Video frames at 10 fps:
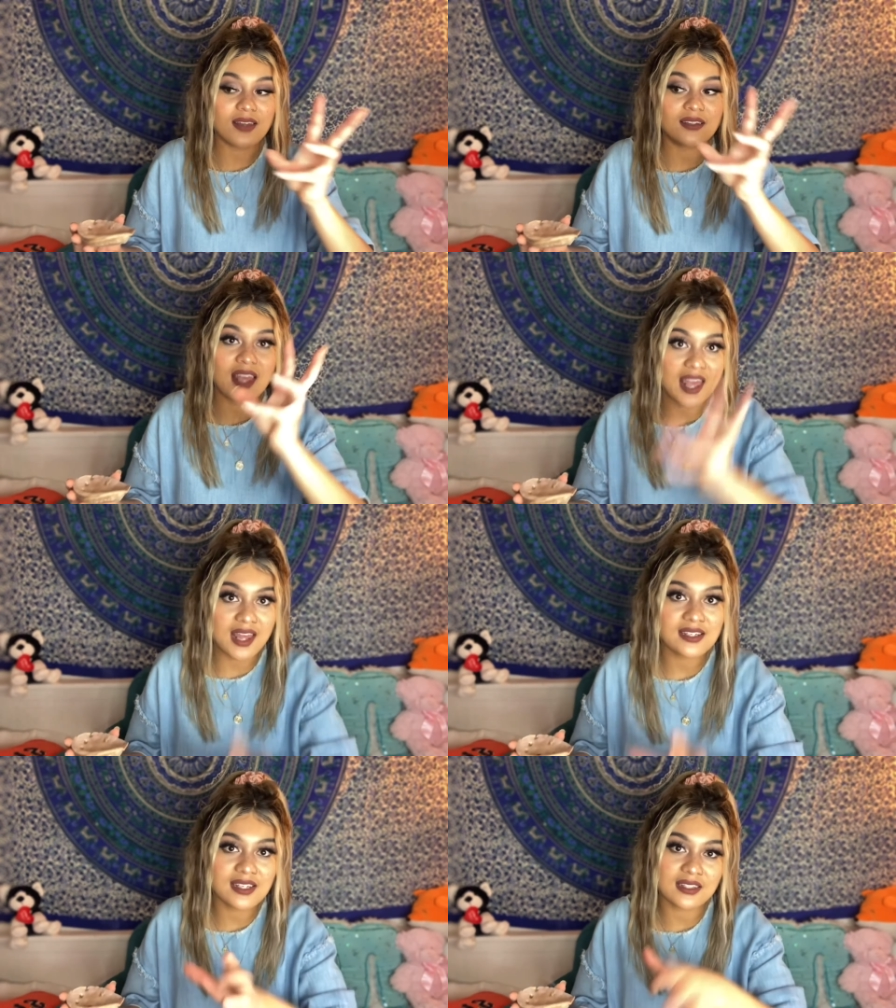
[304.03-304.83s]

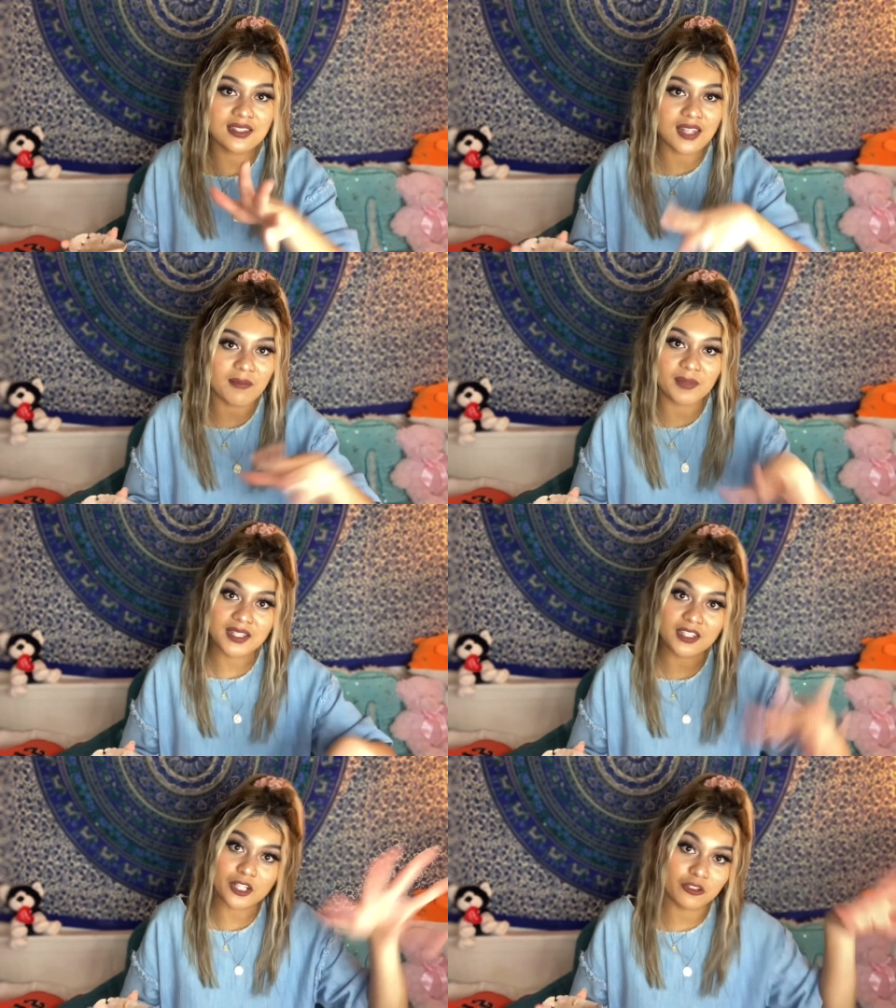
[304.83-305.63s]
end in the same place
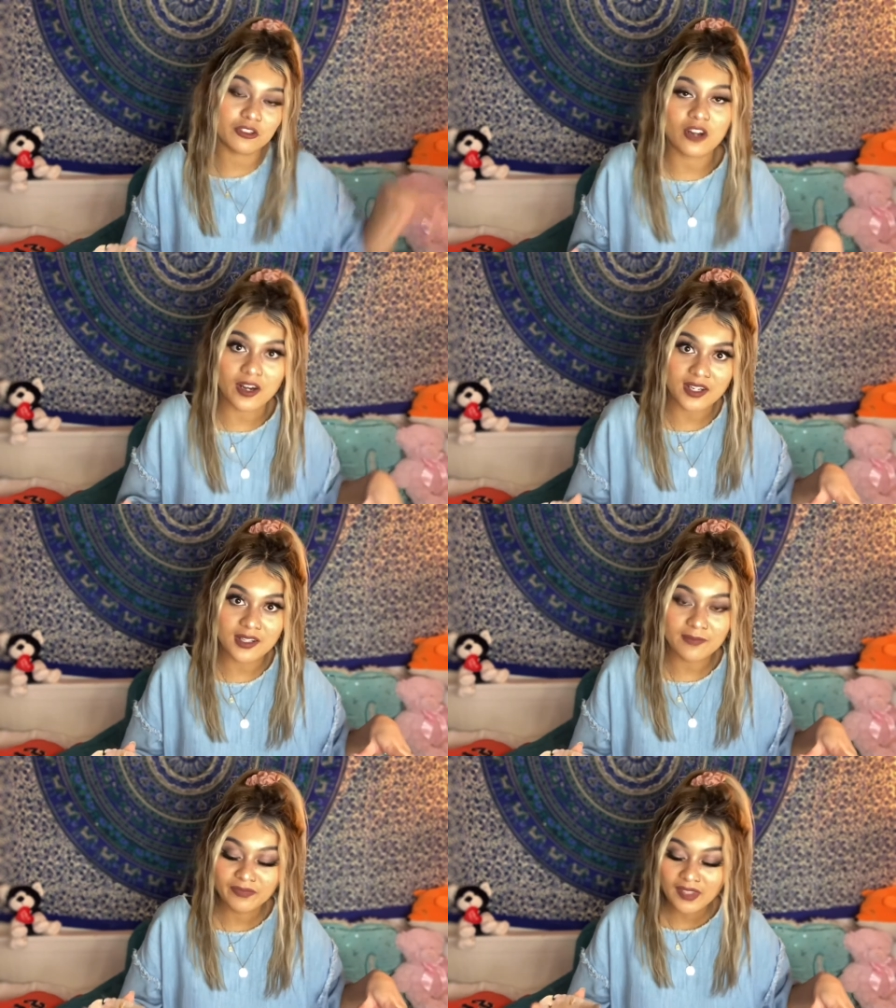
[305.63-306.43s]
that you started.
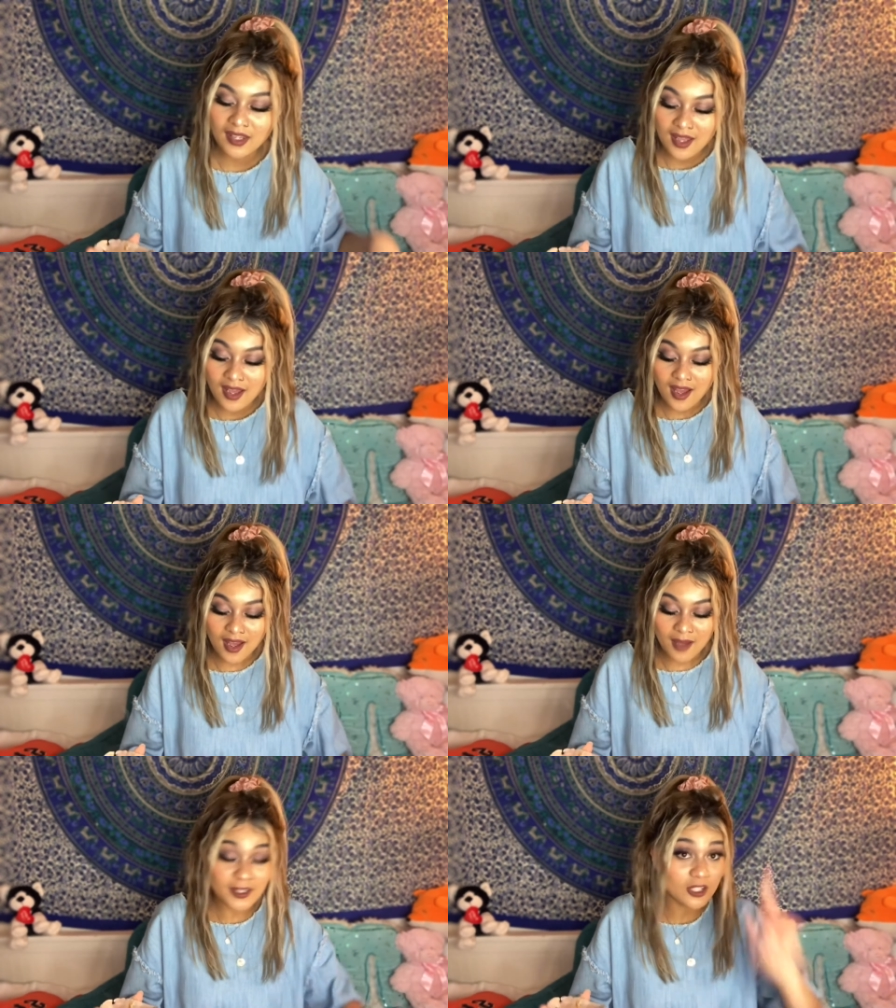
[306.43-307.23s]

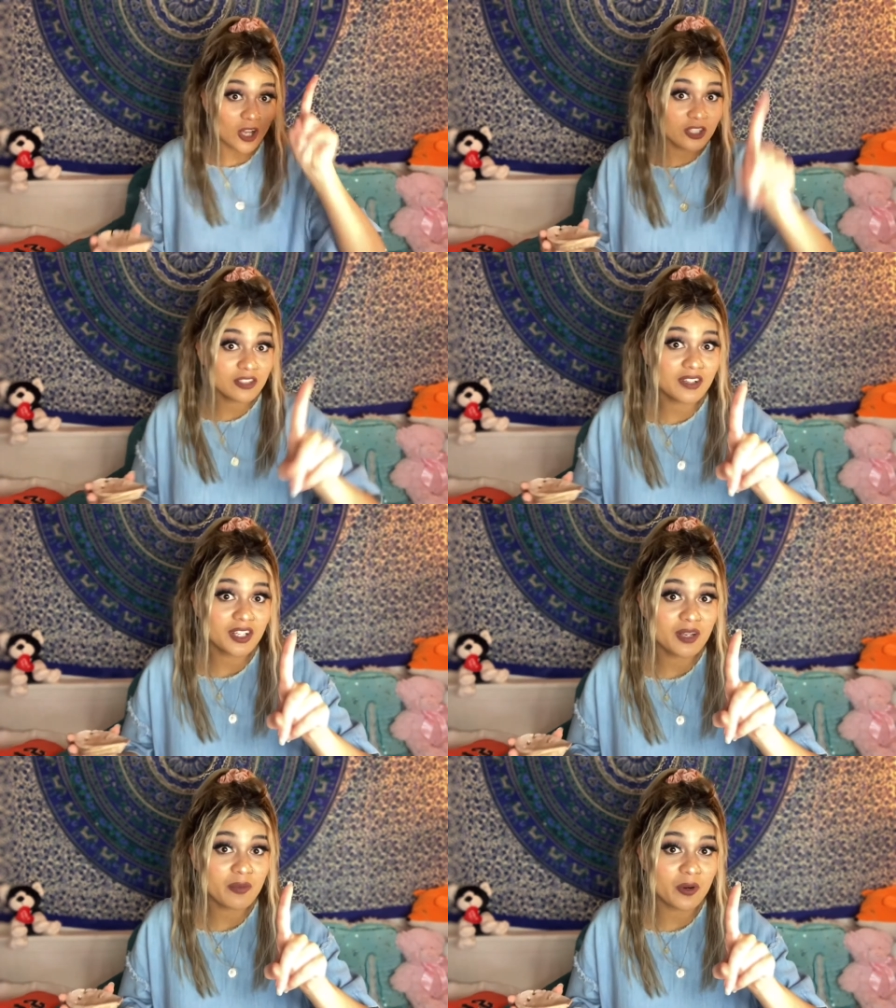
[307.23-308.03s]
It's also very
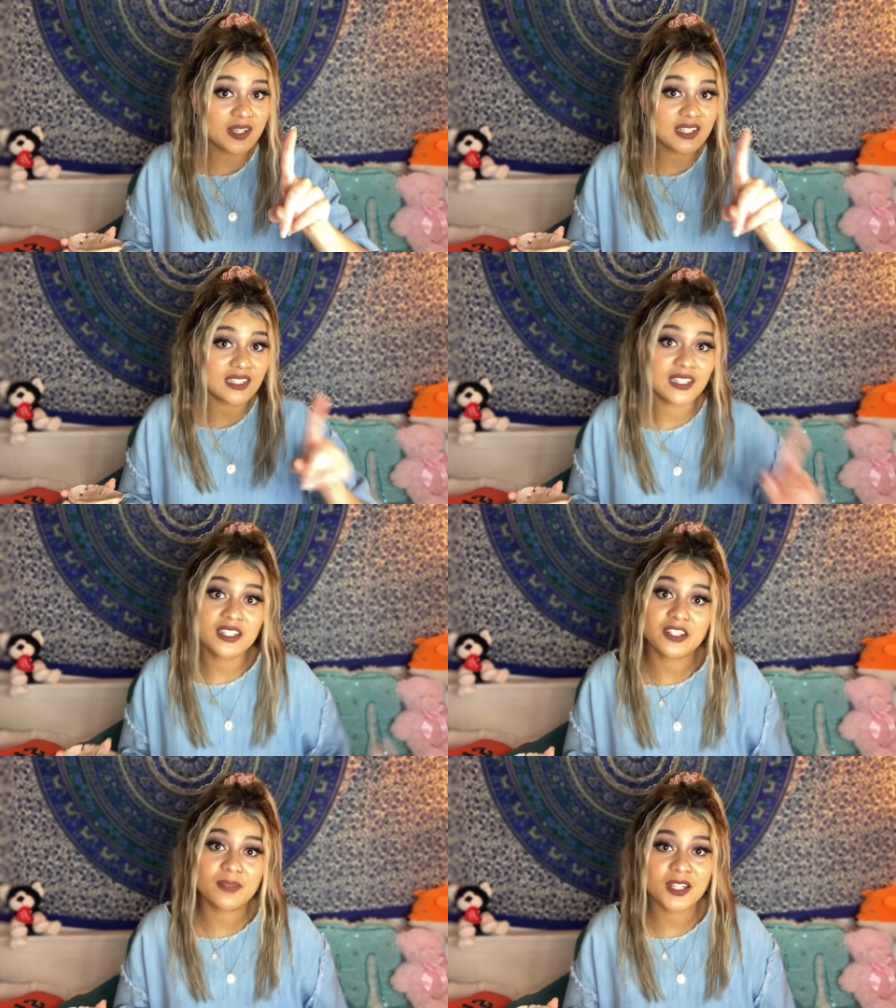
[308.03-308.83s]
important to clean
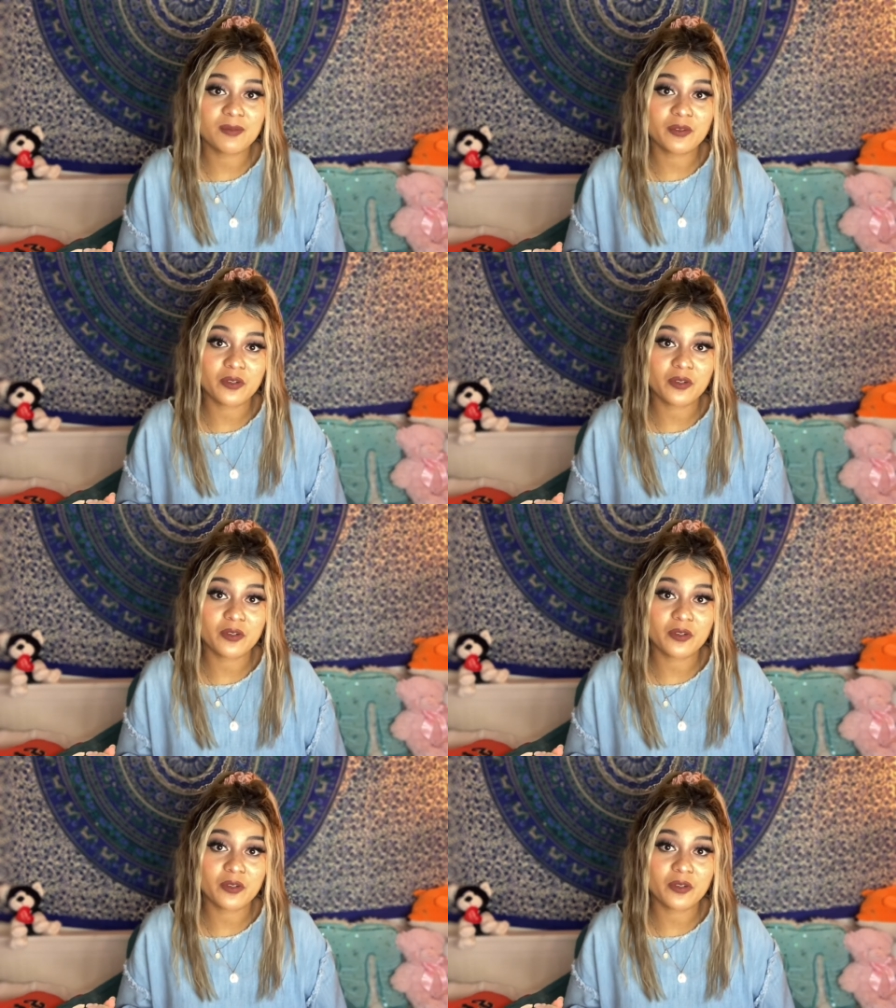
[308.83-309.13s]
your space before you